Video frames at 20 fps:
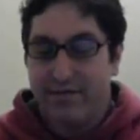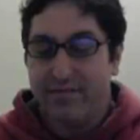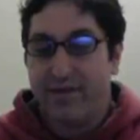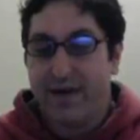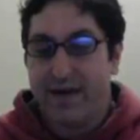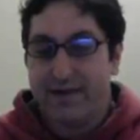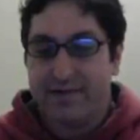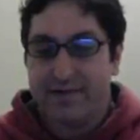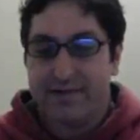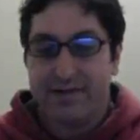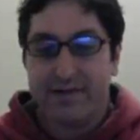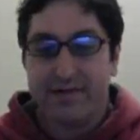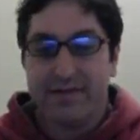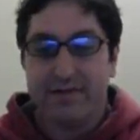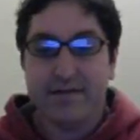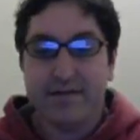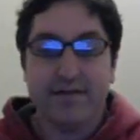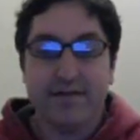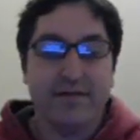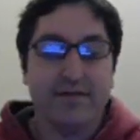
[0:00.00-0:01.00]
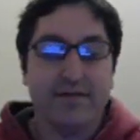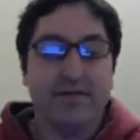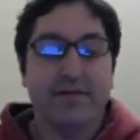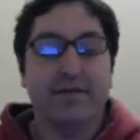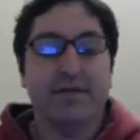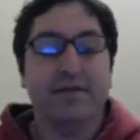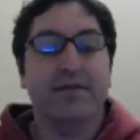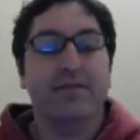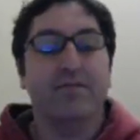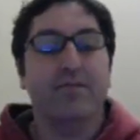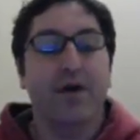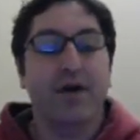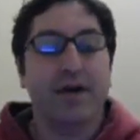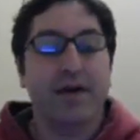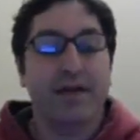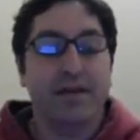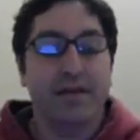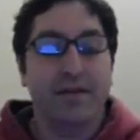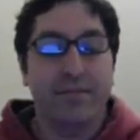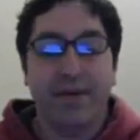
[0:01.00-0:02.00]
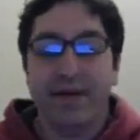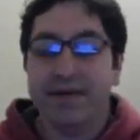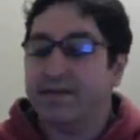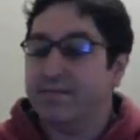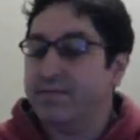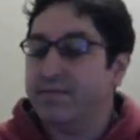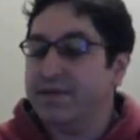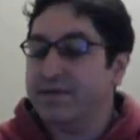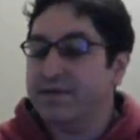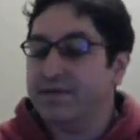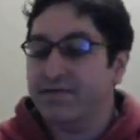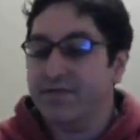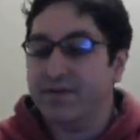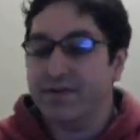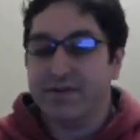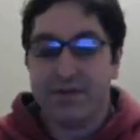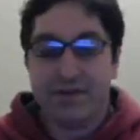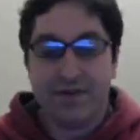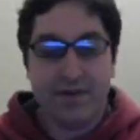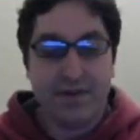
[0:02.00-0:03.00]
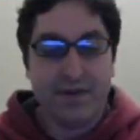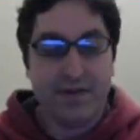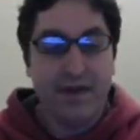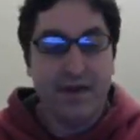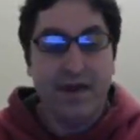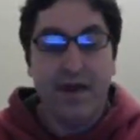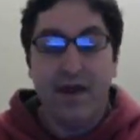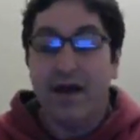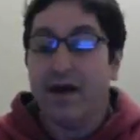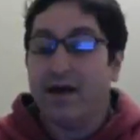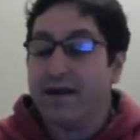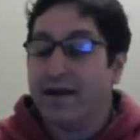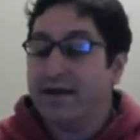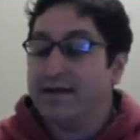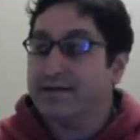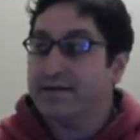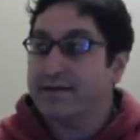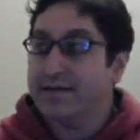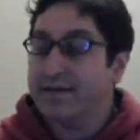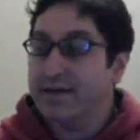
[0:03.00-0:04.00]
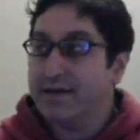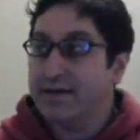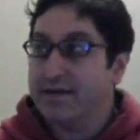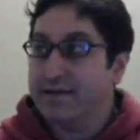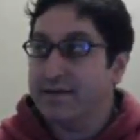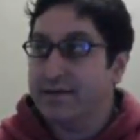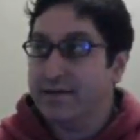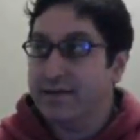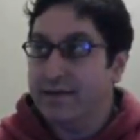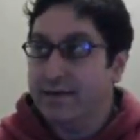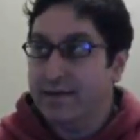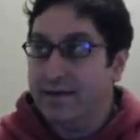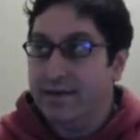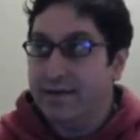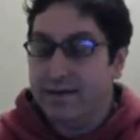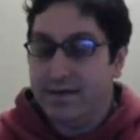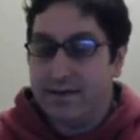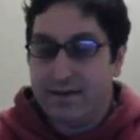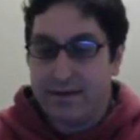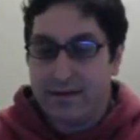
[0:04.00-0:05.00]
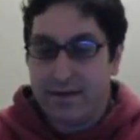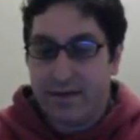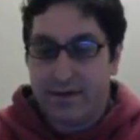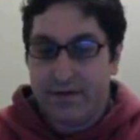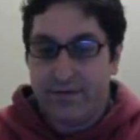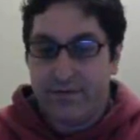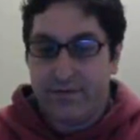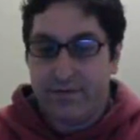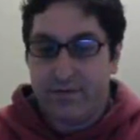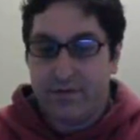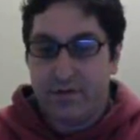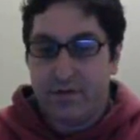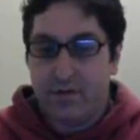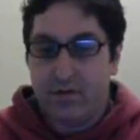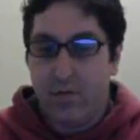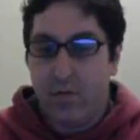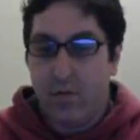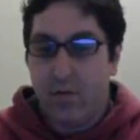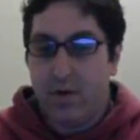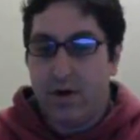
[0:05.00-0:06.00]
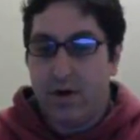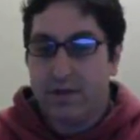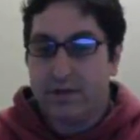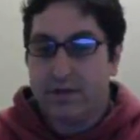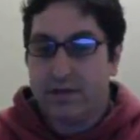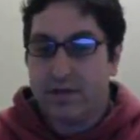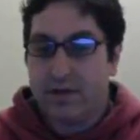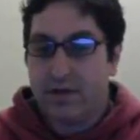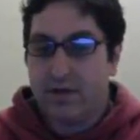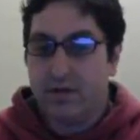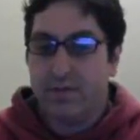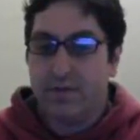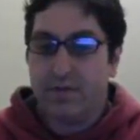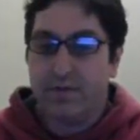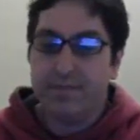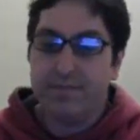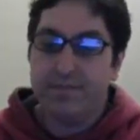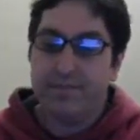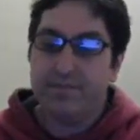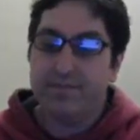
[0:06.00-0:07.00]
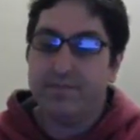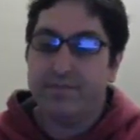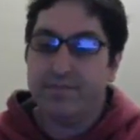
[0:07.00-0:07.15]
Invalid, so it didn't work in the beta version. Okay, so going for the normal ones, global.